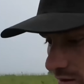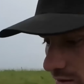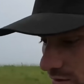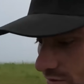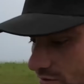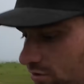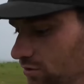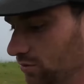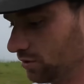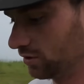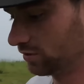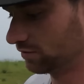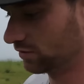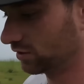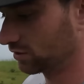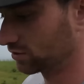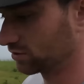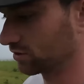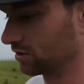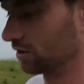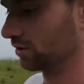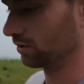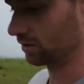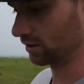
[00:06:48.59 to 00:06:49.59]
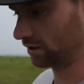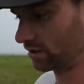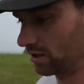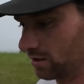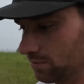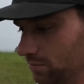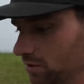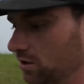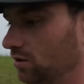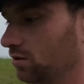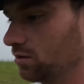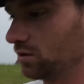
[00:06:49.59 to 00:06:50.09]
2 evenings ago I
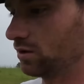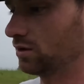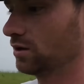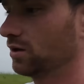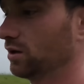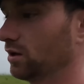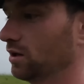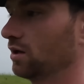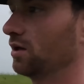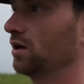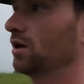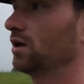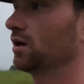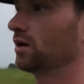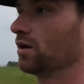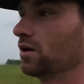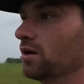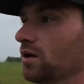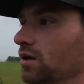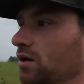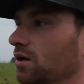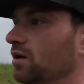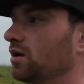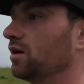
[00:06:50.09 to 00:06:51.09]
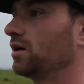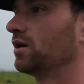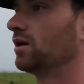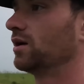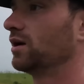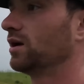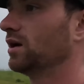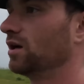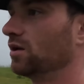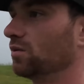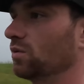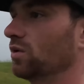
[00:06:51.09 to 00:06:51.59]
came out,
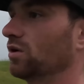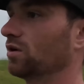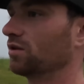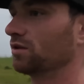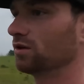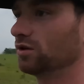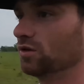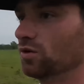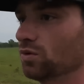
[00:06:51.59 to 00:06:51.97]
and one of the